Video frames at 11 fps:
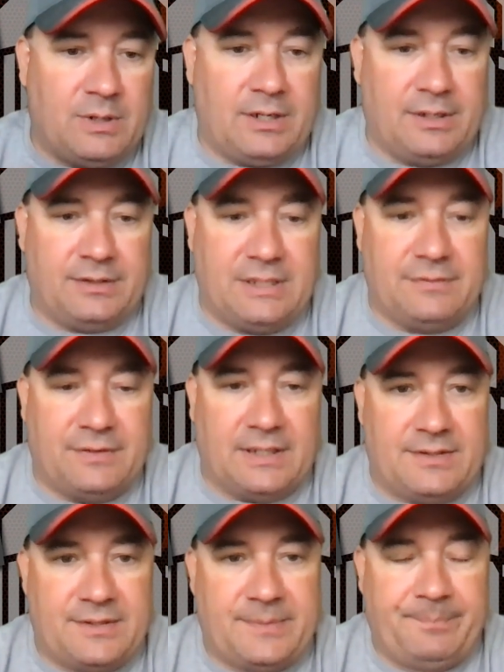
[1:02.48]
on
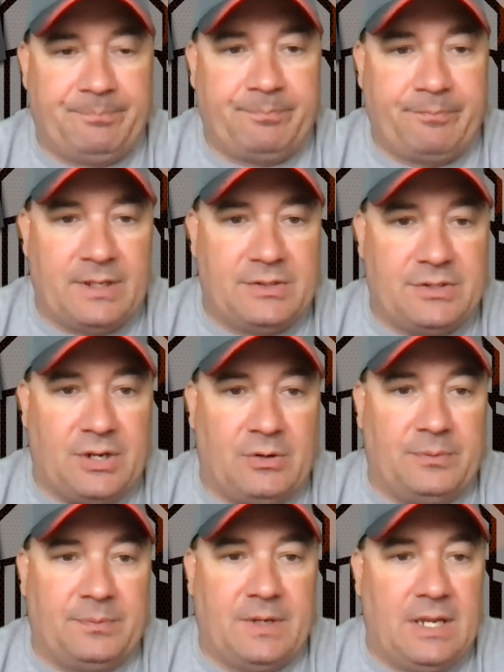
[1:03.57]
defense.
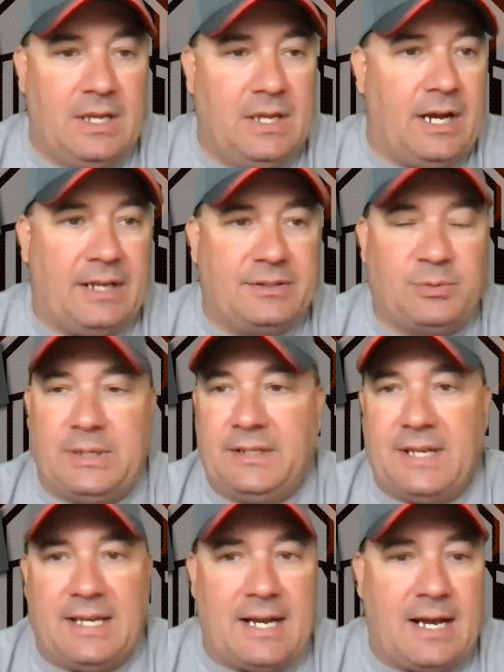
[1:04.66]
So I tweeted
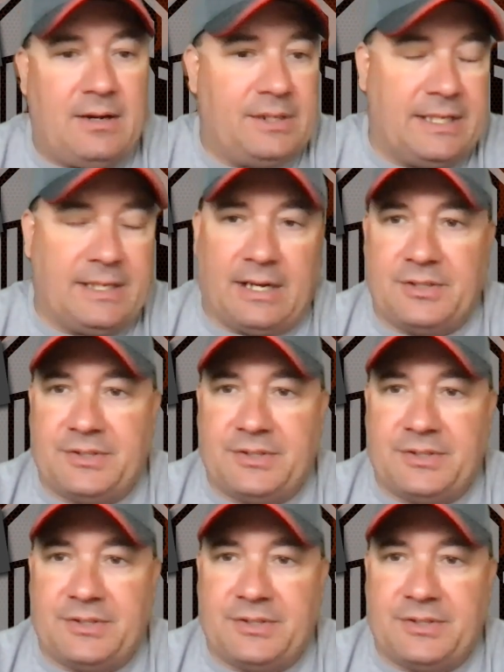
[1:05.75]
that out, and I